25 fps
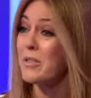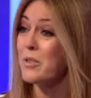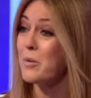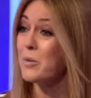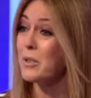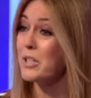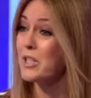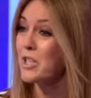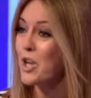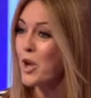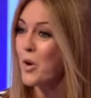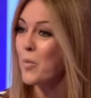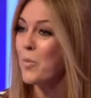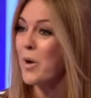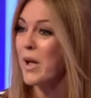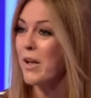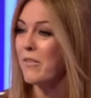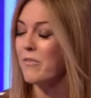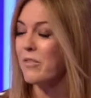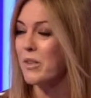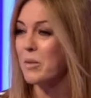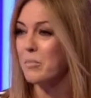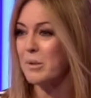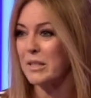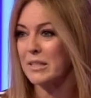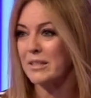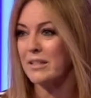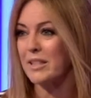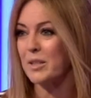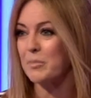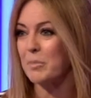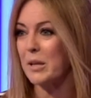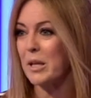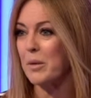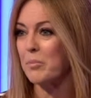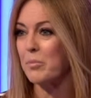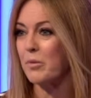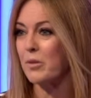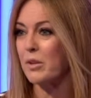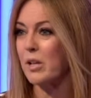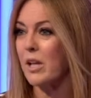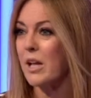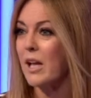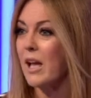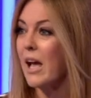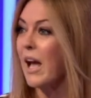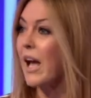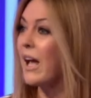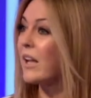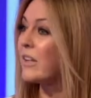There was nowhere for the business people
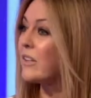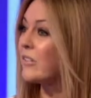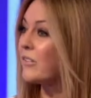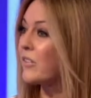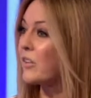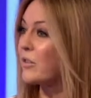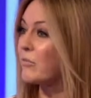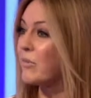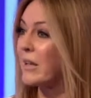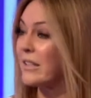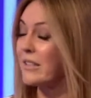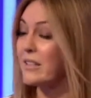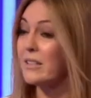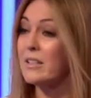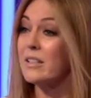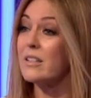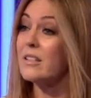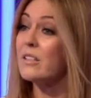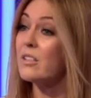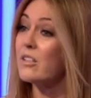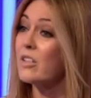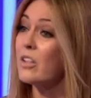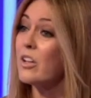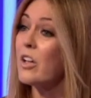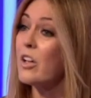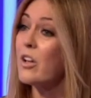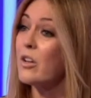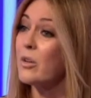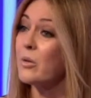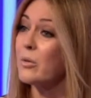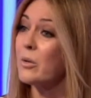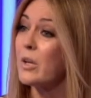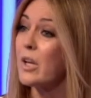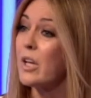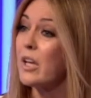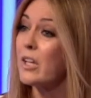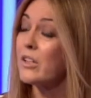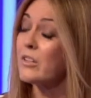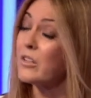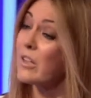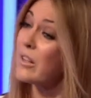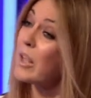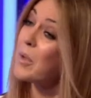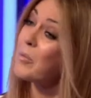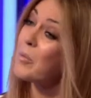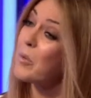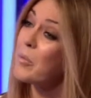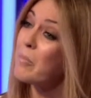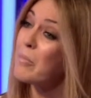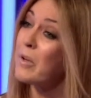and for the residents to go. So
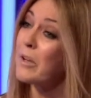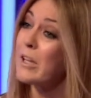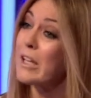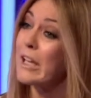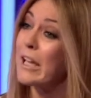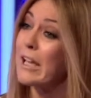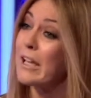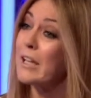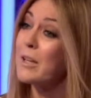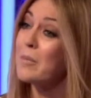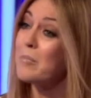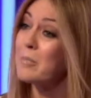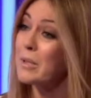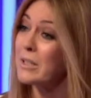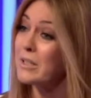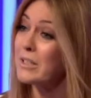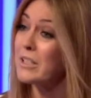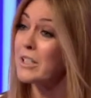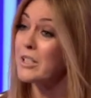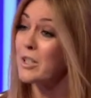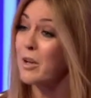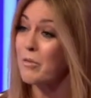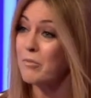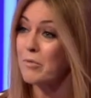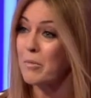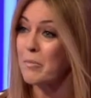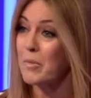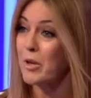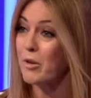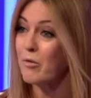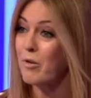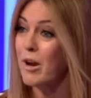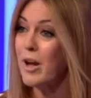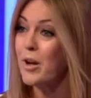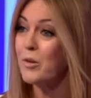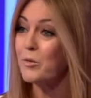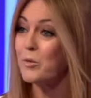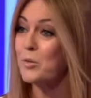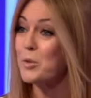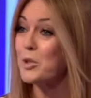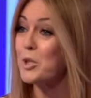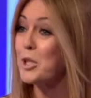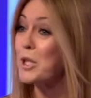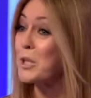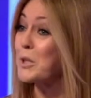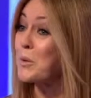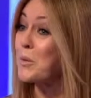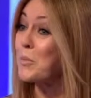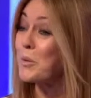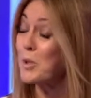they put money in and built it up from the ground, which
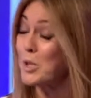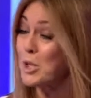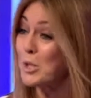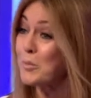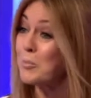is